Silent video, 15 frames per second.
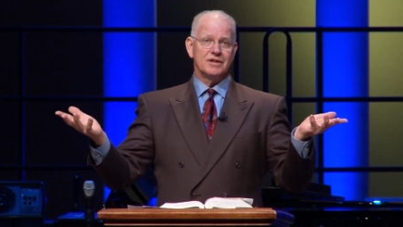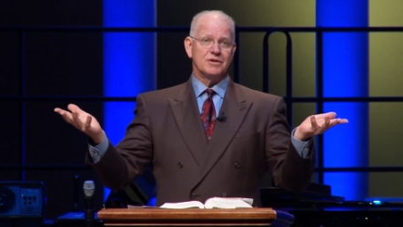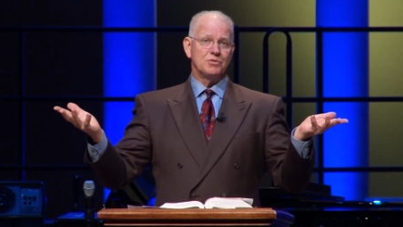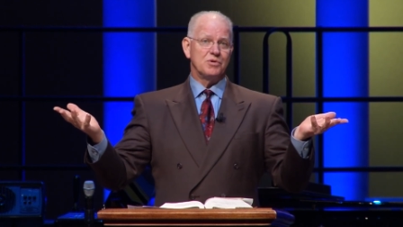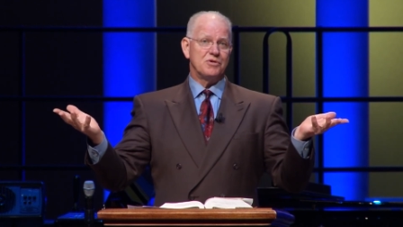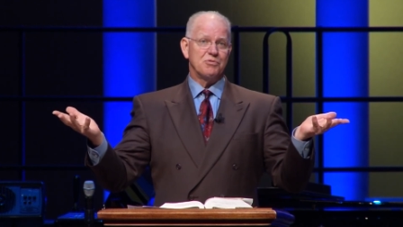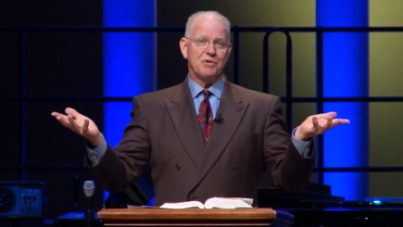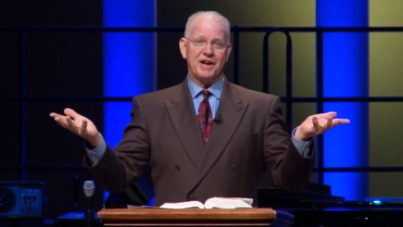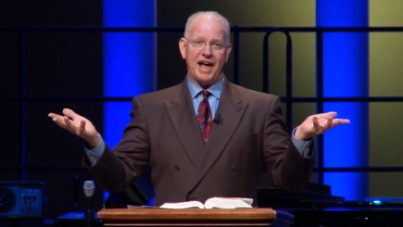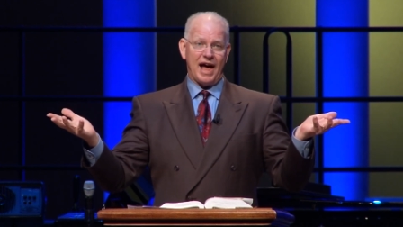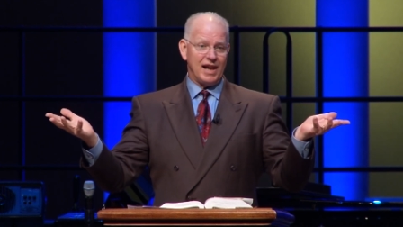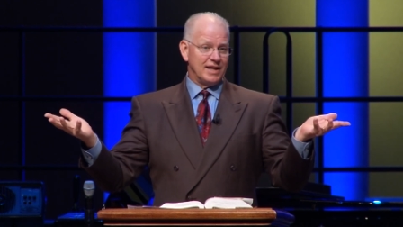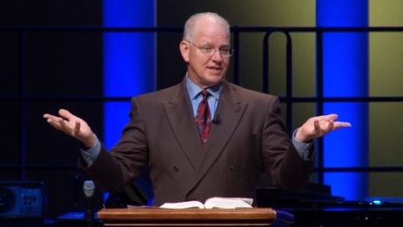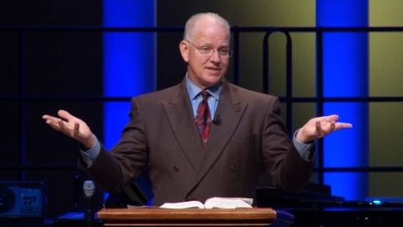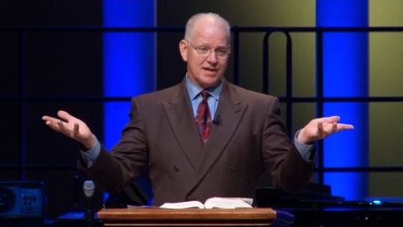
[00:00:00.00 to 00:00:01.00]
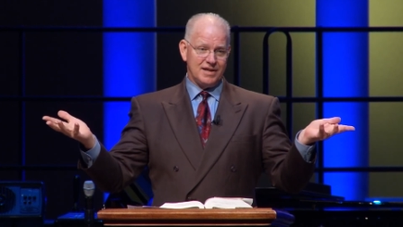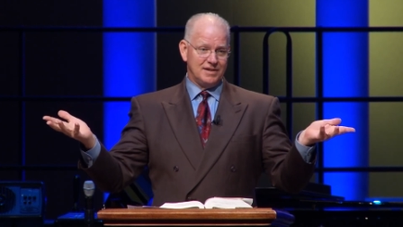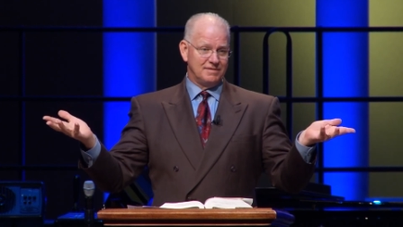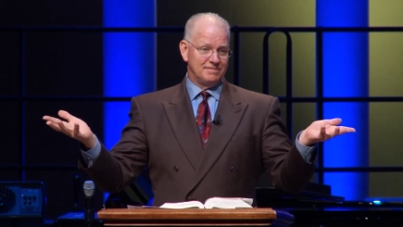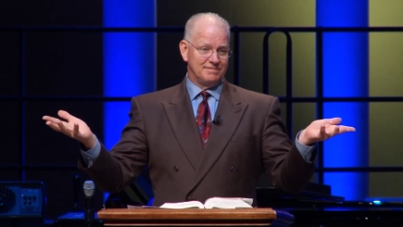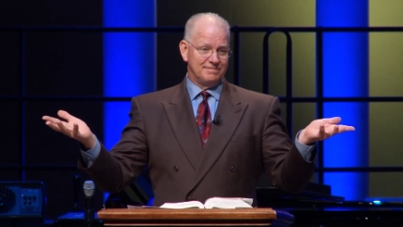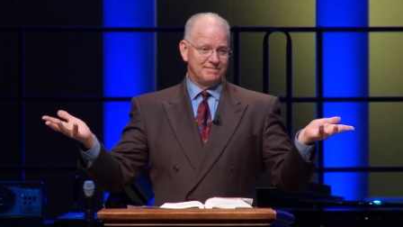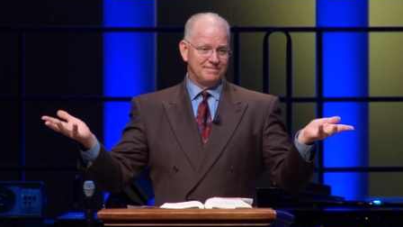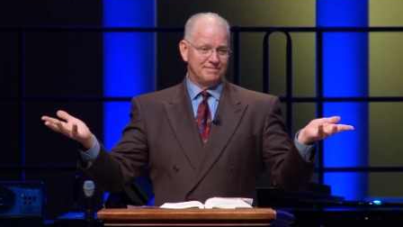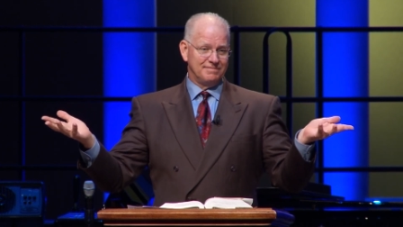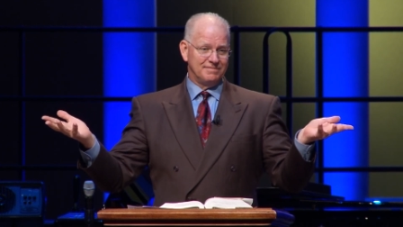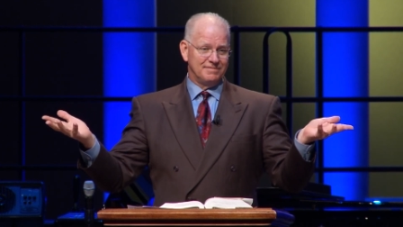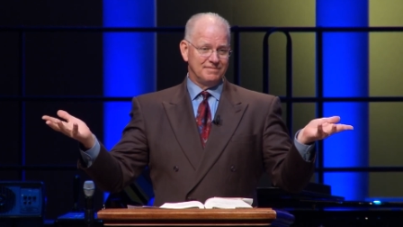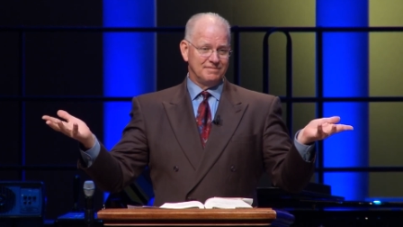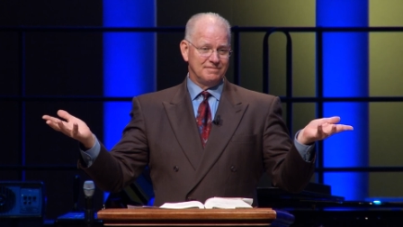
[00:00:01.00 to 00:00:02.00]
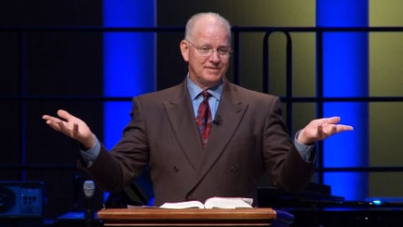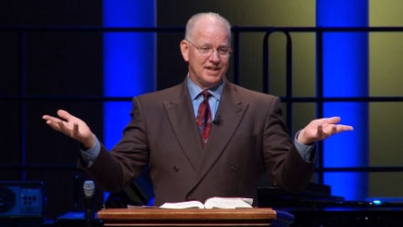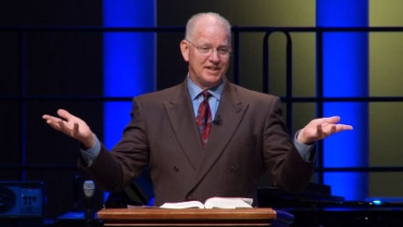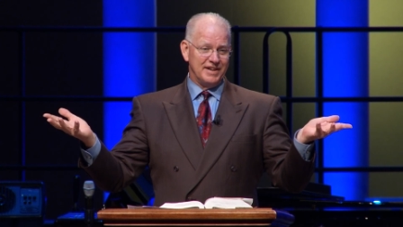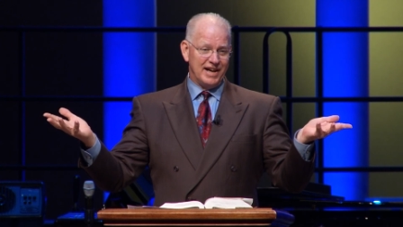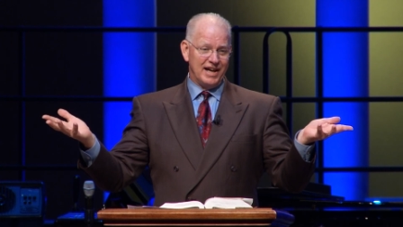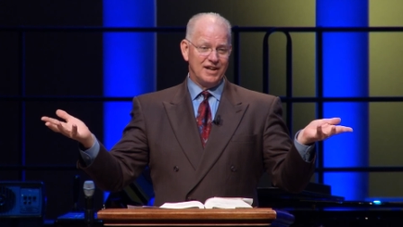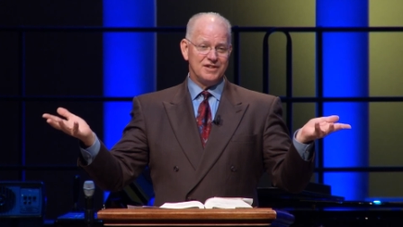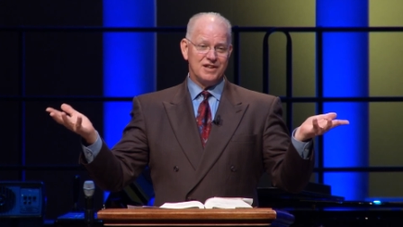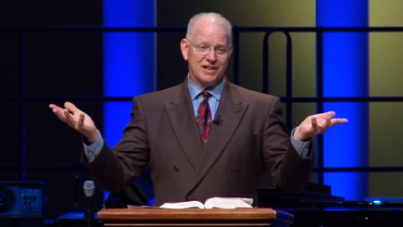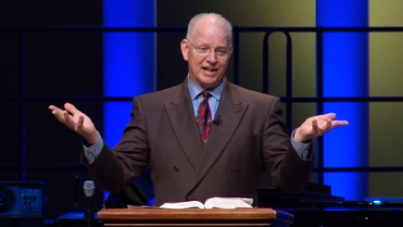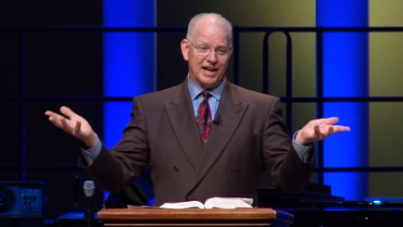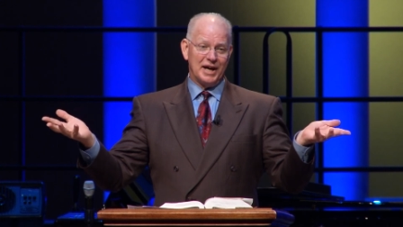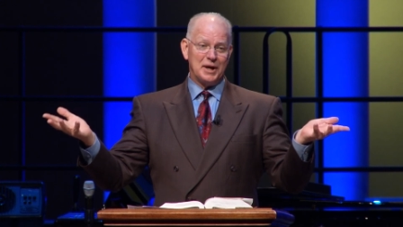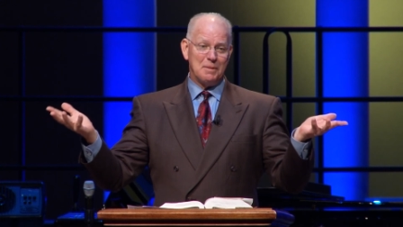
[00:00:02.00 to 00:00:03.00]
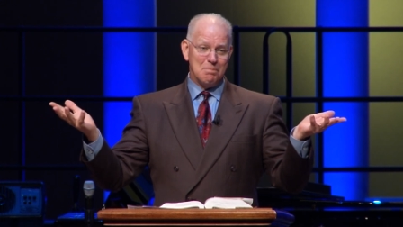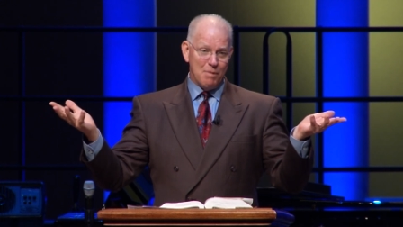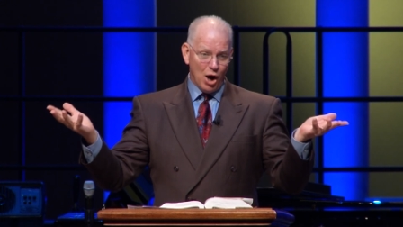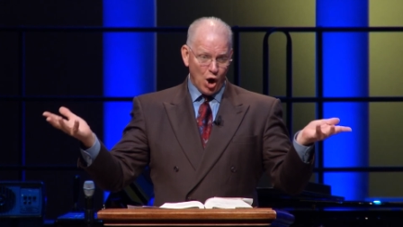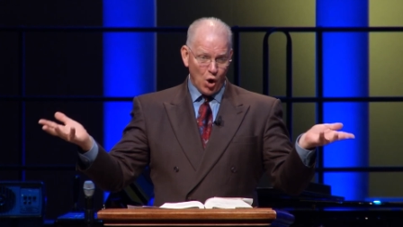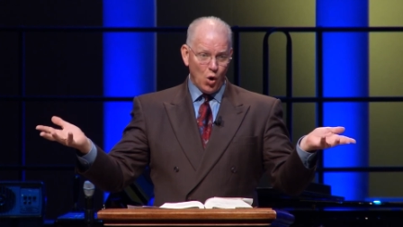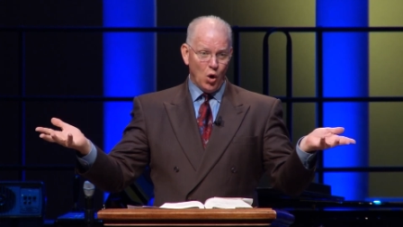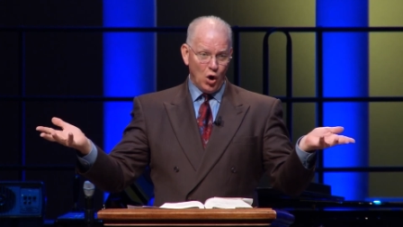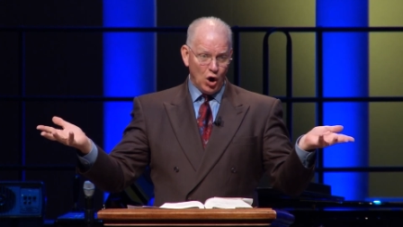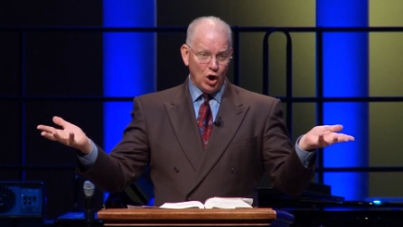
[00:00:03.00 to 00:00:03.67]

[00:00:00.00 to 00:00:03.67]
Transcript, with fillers: with reality. And now you got a mow.